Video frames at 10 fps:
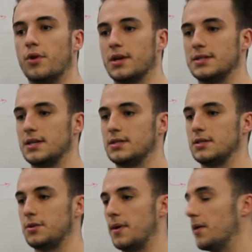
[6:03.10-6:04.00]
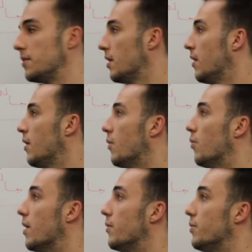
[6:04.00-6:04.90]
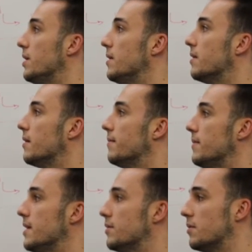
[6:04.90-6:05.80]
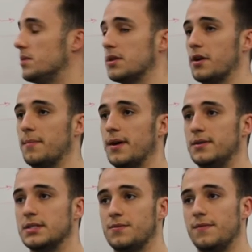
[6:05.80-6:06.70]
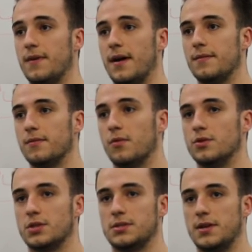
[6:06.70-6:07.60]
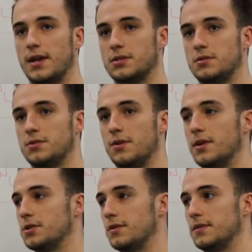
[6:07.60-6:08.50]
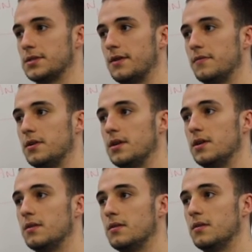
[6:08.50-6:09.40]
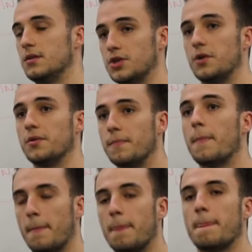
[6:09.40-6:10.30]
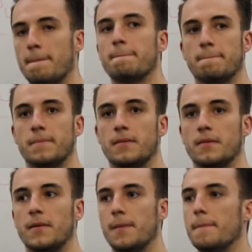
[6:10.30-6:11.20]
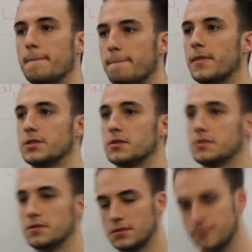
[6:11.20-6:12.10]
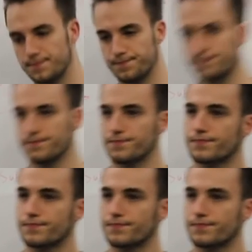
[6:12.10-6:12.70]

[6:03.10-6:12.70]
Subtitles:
more consensus around what we mean when we talk about DiskV5 or just the next generation of discovery in general. Yeah, thanks.